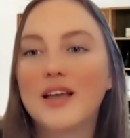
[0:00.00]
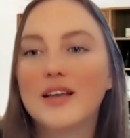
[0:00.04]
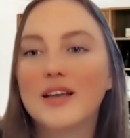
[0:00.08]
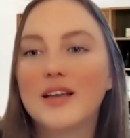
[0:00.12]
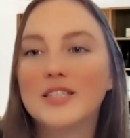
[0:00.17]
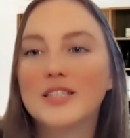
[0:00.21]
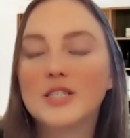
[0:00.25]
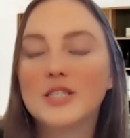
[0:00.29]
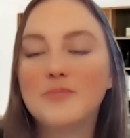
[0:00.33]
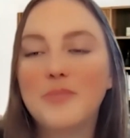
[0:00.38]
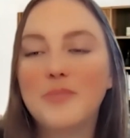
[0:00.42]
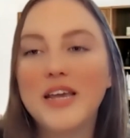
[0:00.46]

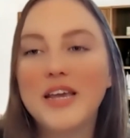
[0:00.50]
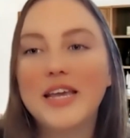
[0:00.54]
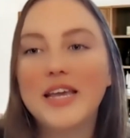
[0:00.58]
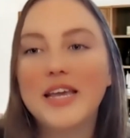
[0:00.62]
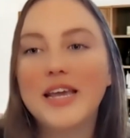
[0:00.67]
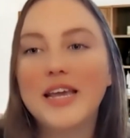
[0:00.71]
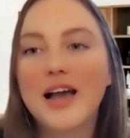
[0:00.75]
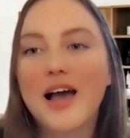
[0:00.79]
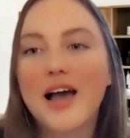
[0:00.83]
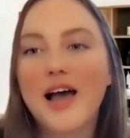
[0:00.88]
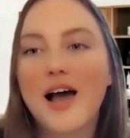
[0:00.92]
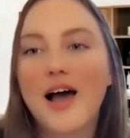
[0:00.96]

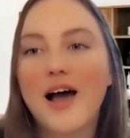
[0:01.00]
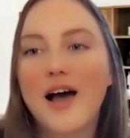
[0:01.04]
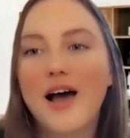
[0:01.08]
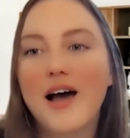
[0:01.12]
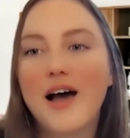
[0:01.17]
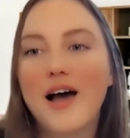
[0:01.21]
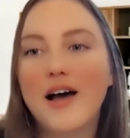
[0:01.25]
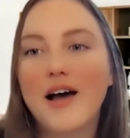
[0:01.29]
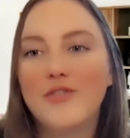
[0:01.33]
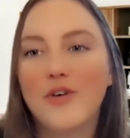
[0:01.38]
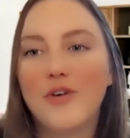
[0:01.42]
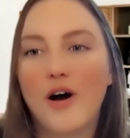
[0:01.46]
Speaking
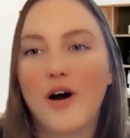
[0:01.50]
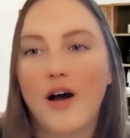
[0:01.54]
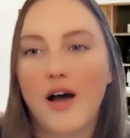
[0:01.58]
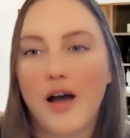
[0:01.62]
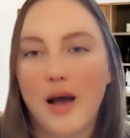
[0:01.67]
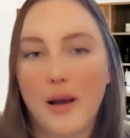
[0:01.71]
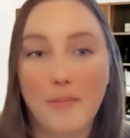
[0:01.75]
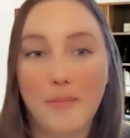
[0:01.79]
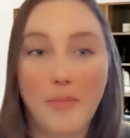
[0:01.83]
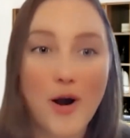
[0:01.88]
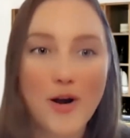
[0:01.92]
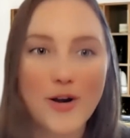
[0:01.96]
of
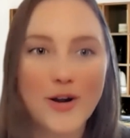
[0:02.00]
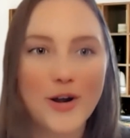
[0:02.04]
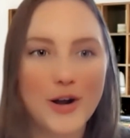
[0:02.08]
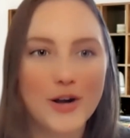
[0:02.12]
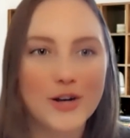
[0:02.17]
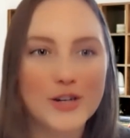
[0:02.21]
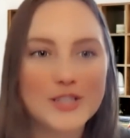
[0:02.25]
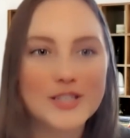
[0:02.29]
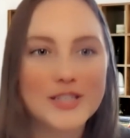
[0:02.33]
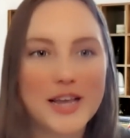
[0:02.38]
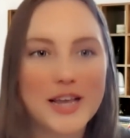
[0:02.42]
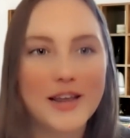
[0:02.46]

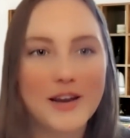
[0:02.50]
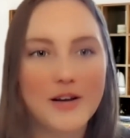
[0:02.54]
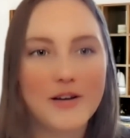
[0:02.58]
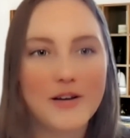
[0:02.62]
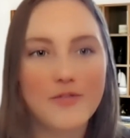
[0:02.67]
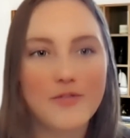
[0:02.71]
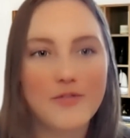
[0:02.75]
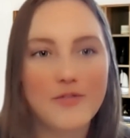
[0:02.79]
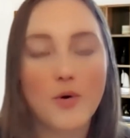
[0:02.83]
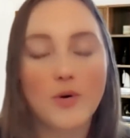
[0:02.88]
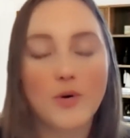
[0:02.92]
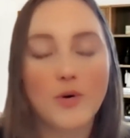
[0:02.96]
partners, and
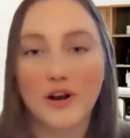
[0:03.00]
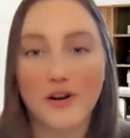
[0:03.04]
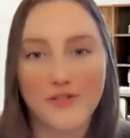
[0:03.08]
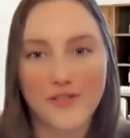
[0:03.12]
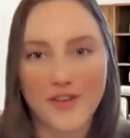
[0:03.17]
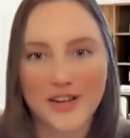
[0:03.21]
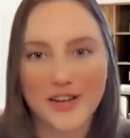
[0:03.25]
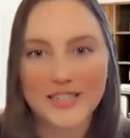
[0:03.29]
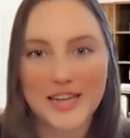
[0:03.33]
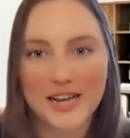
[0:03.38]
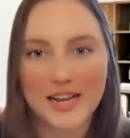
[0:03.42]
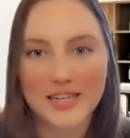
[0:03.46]
of course, our
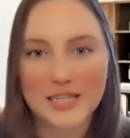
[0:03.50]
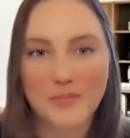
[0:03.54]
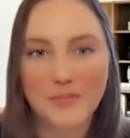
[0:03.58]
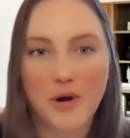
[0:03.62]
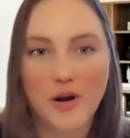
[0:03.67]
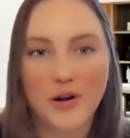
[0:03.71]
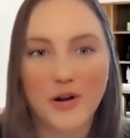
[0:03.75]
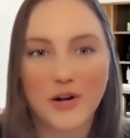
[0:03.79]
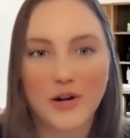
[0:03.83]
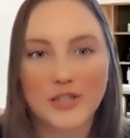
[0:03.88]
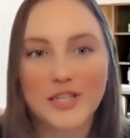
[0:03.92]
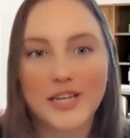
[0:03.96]
fantastic
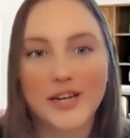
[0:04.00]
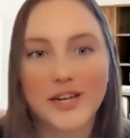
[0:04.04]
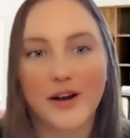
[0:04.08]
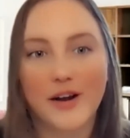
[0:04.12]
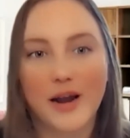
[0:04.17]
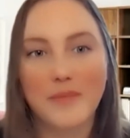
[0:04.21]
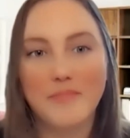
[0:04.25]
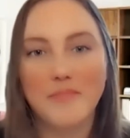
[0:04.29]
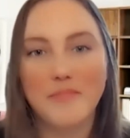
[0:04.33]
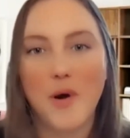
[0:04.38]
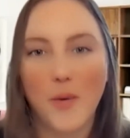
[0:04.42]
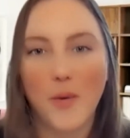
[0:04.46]
partners here
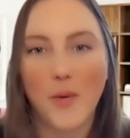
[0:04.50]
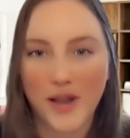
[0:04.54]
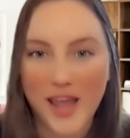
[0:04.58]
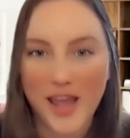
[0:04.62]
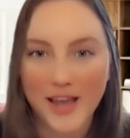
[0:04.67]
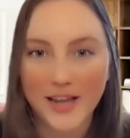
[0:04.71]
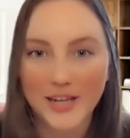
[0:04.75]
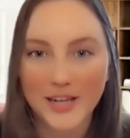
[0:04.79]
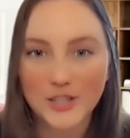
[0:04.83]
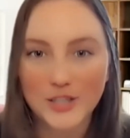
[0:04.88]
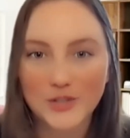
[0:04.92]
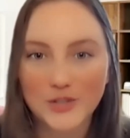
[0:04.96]
at
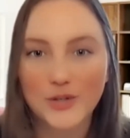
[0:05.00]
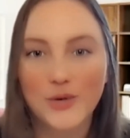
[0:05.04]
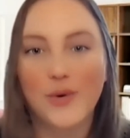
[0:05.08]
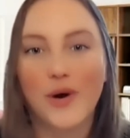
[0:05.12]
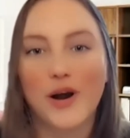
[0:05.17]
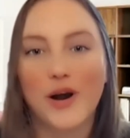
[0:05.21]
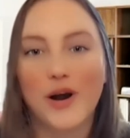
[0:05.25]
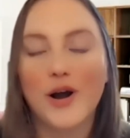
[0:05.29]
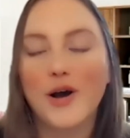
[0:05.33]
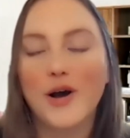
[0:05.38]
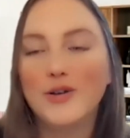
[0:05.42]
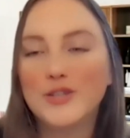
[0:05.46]
MoEngage who
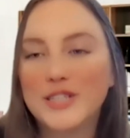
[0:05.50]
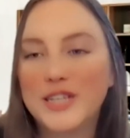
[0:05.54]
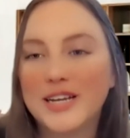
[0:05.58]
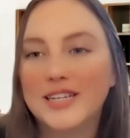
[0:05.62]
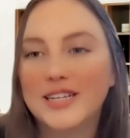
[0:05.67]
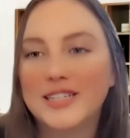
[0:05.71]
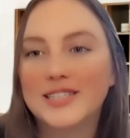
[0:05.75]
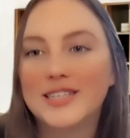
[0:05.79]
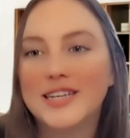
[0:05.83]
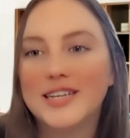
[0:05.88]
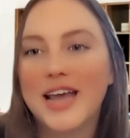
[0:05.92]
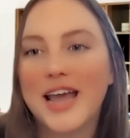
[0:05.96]
are hosting
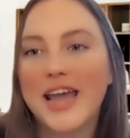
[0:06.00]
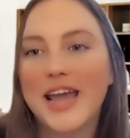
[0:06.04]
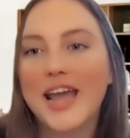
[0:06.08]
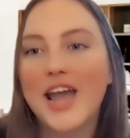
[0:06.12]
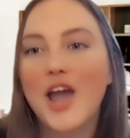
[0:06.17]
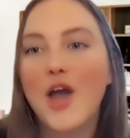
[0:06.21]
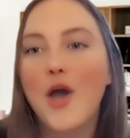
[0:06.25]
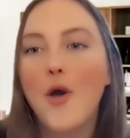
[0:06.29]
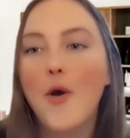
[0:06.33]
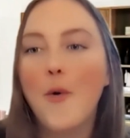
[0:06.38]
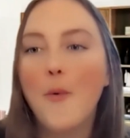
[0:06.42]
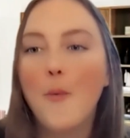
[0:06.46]
us today,